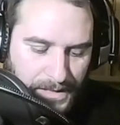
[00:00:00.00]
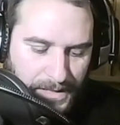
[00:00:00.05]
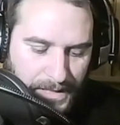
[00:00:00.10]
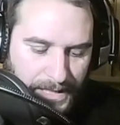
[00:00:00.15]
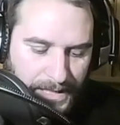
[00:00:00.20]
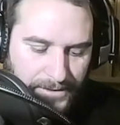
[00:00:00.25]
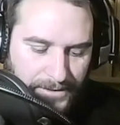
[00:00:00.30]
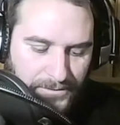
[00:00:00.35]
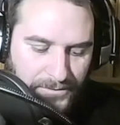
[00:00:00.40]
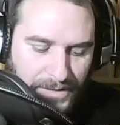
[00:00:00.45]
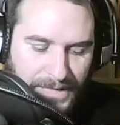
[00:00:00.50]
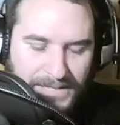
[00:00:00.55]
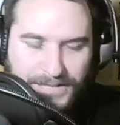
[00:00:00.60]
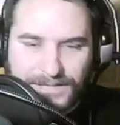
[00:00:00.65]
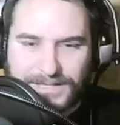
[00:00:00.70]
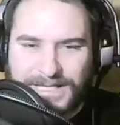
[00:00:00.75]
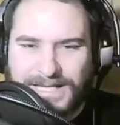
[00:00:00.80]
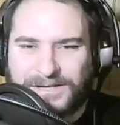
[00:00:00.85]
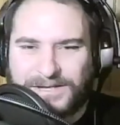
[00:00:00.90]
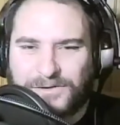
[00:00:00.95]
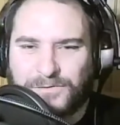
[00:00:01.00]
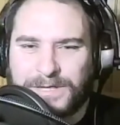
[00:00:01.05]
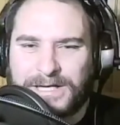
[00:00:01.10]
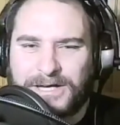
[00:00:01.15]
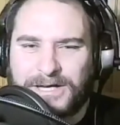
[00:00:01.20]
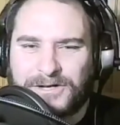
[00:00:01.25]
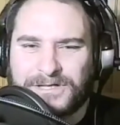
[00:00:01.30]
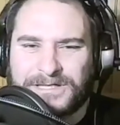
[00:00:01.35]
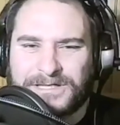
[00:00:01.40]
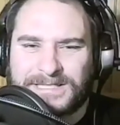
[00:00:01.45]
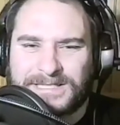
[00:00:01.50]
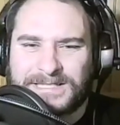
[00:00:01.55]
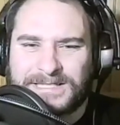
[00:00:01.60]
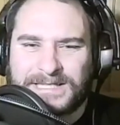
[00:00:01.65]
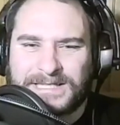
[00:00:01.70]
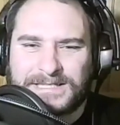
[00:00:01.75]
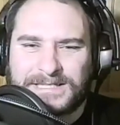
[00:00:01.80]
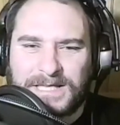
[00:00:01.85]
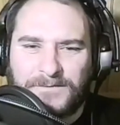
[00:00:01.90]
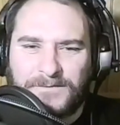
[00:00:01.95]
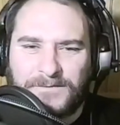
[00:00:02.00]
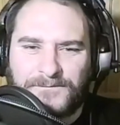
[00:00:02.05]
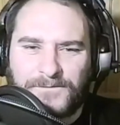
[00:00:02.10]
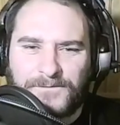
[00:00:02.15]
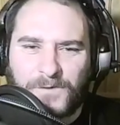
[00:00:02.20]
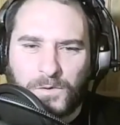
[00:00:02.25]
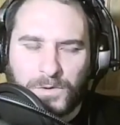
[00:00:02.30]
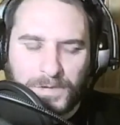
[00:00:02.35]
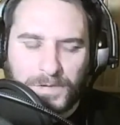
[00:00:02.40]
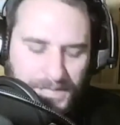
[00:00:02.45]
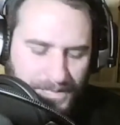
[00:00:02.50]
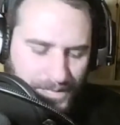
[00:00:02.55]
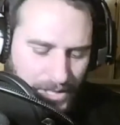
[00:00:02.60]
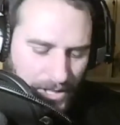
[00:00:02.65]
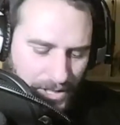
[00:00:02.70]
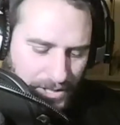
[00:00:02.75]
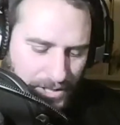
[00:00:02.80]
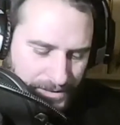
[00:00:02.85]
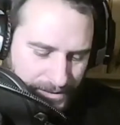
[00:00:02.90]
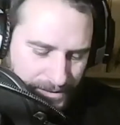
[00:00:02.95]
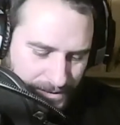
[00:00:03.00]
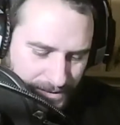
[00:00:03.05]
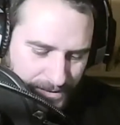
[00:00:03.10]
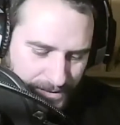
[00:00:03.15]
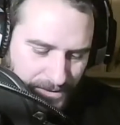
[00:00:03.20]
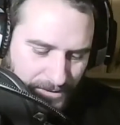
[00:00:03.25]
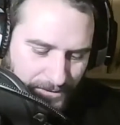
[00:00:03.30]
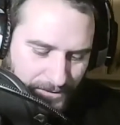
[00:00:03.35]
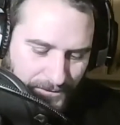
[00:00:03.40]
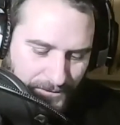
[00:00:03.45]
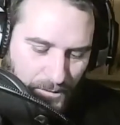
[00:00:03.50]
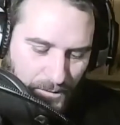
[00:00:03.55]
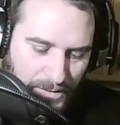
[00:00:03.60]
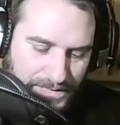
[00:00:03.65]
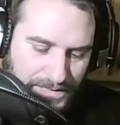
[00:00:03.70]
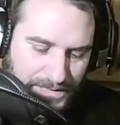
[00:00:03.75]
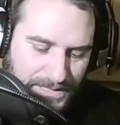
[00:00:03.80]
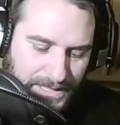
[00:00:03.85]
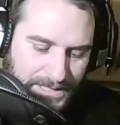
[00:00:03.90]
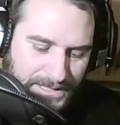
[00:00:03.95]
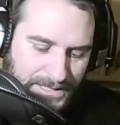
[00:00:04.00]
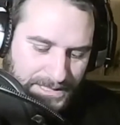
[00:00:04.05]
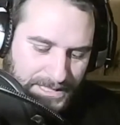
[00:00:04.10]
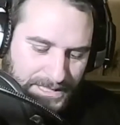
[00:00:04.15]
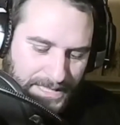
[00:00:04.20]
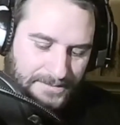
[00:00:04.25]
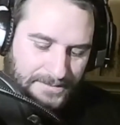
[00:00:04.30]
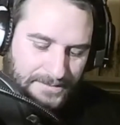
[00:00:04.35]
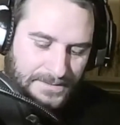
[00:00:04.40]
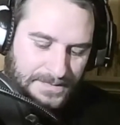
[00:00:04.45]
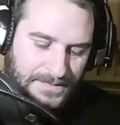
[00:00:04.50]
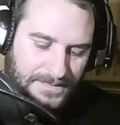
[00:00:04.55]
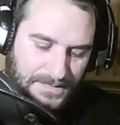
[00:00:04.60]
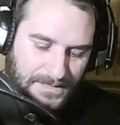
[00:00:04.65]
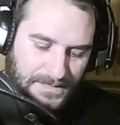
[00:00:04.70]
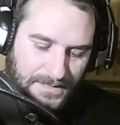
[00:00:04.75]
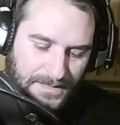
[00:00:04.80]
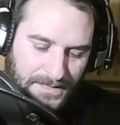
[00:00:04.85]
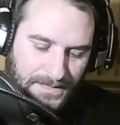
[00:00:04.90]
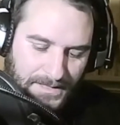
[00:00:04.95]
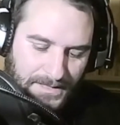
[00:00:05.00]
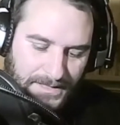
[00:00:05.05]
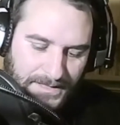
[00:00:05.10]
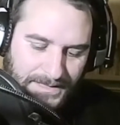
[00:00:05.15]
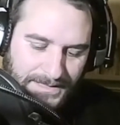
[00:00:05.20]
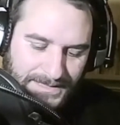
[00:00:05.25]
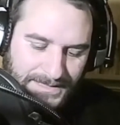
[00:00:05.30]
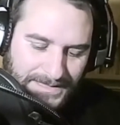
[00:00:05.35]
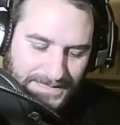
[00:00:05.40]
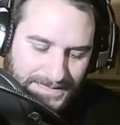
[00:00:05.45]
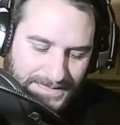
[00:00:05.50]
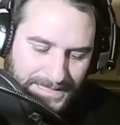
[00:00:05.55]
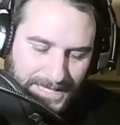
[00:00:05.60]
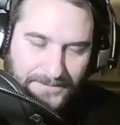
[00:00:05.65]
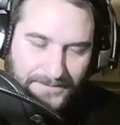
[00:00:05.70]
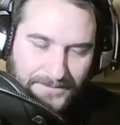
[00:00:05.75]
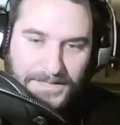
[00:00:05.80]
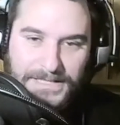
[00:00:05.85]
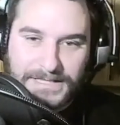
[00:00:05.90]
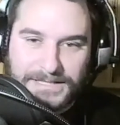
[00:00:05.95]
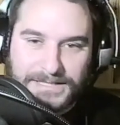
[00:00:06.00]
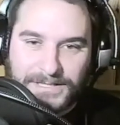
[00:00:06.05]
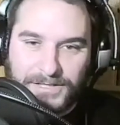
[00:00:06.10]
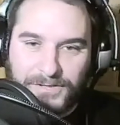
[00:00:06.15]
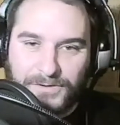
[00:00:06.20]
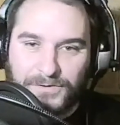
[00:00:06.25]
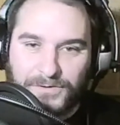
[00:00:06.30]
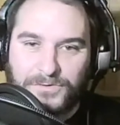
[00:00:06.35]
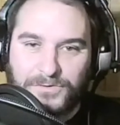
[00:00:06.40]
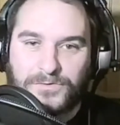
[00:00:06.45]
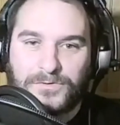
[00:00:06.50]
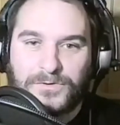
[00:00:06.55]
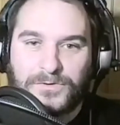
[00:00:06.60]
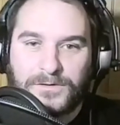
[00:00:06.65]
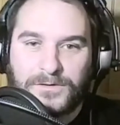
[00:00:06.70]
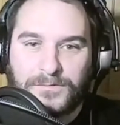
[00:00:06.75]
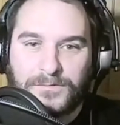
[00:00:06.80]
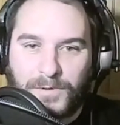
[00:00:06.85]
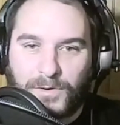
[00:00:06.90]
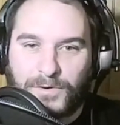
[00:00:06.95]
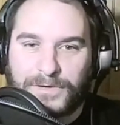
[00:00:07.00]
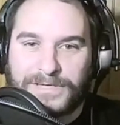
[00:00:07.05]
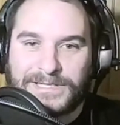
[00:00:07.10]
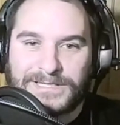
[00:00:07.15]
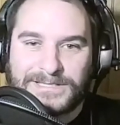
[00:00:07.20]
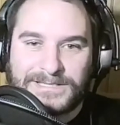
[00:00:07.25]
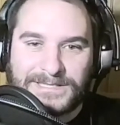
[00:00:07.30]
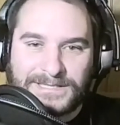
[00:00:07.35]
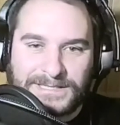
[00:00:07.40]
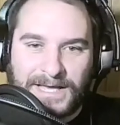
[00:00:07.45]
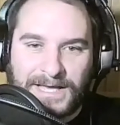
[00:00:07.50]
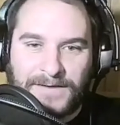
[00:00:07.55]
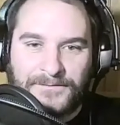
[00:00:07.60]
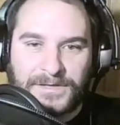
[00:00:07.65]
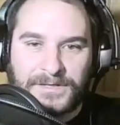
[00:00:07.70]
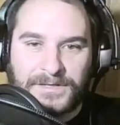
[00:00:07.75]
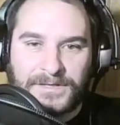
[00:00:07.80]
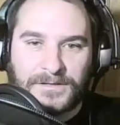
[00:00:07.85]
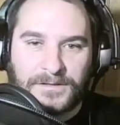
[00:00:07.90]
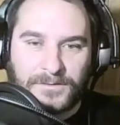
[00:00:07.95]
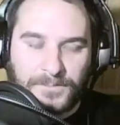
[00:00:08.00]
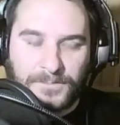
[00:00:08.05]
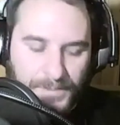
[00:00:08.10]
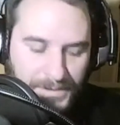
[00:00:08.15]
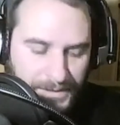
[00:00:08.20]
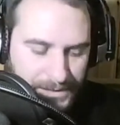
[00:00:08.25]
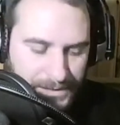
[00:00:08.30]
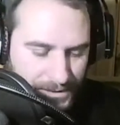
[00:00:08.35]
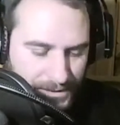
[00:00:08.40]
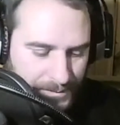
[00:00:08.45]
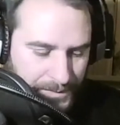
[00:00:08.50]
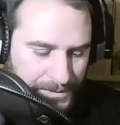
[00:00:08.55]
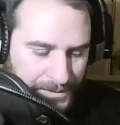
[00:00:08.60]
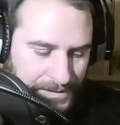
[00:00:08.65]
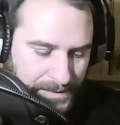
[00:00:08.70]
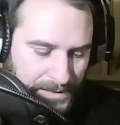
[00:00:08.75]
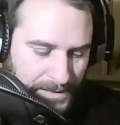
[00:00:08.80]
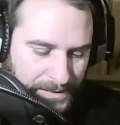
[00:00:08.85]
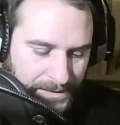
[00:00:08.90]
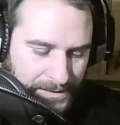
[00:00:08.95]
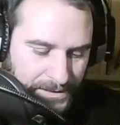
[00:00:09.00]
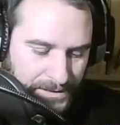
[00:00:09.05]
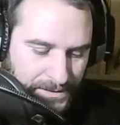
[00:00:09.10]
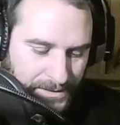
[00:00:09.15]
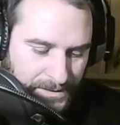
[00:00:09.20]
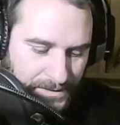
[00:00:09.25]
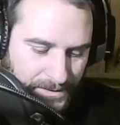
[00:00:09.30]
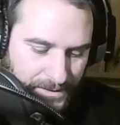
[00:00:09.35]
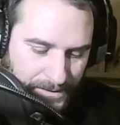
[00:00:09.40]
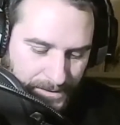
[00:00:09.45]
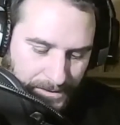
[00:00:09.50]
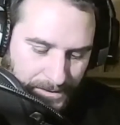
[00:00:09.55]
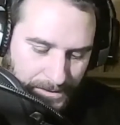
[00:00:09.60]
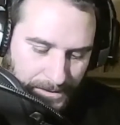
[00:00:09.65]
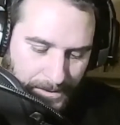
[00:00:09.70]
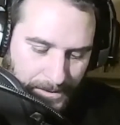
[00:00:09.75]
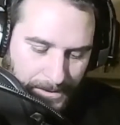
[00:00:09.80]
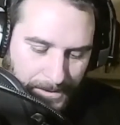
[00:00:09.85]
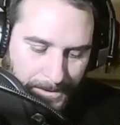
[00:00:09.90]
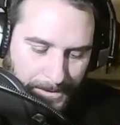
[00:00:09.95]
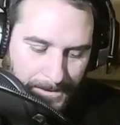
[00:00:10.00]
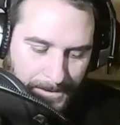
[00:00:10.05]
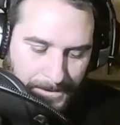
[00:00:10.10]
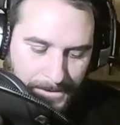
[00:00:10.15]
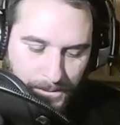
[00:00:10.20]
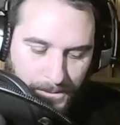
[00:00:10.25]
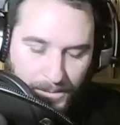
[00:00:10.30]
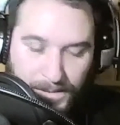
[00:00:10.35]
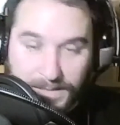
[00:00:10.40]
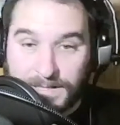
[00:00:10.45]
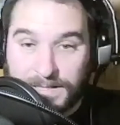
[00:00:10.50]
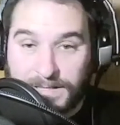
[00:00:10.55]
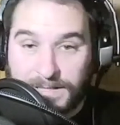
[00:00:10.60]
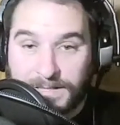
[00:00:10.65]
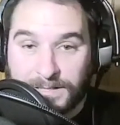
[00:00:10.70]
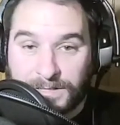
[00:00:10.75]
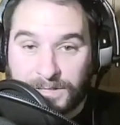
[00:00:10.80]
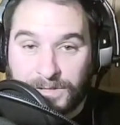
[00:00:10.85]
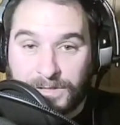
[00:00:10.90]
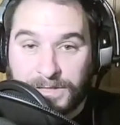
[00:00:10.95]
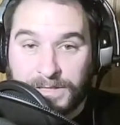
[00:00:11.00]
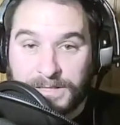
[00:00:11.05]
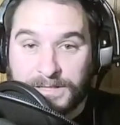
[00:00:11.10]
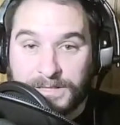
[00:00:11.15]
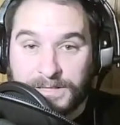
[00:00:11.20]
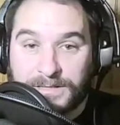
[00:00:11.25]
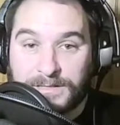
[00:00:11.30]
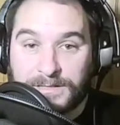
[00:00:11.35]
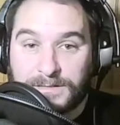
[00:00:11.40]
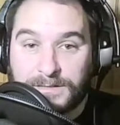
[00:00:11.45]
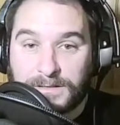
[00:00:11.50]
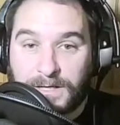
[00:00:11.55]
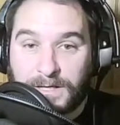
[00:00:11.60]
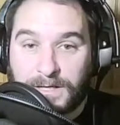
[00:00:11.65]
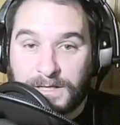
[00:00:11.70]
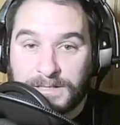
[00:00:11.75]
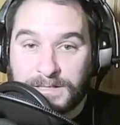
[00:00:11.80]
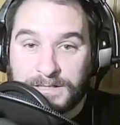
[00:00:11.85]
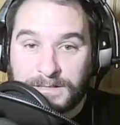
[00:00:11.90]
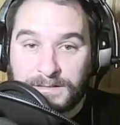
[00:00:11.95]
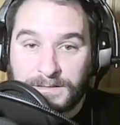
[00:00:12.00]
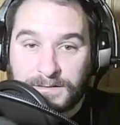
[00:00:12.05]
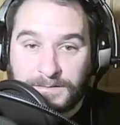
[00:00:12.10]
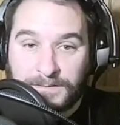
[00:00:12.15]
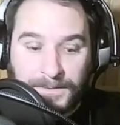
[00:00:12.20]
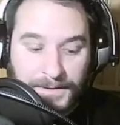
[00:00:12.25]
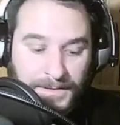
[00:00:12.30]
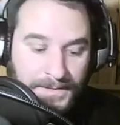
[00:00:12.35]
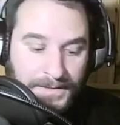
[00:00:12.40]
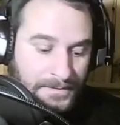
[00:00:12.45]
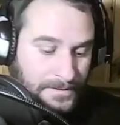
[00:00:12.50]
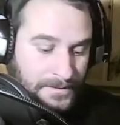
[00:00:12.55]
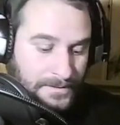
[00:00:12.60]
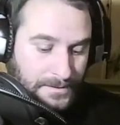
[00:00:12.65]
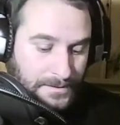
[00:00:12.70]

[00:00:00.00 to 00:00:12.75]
Aaron Rodgers had 364 yards, 4 touchdowns, 72.7 completion percentage. Wasn't as good as Cousins, but